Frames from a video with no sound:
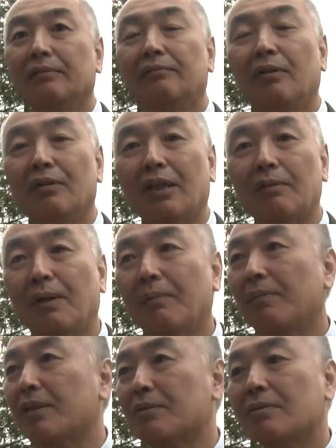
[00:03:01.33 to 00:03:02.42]
For that
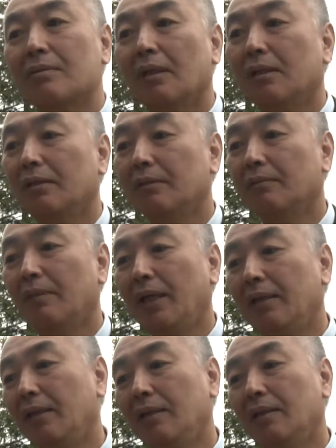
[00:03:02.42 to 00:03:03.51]
purpose,
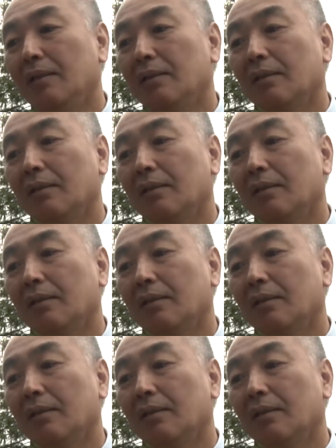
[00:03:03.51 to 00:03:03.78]
many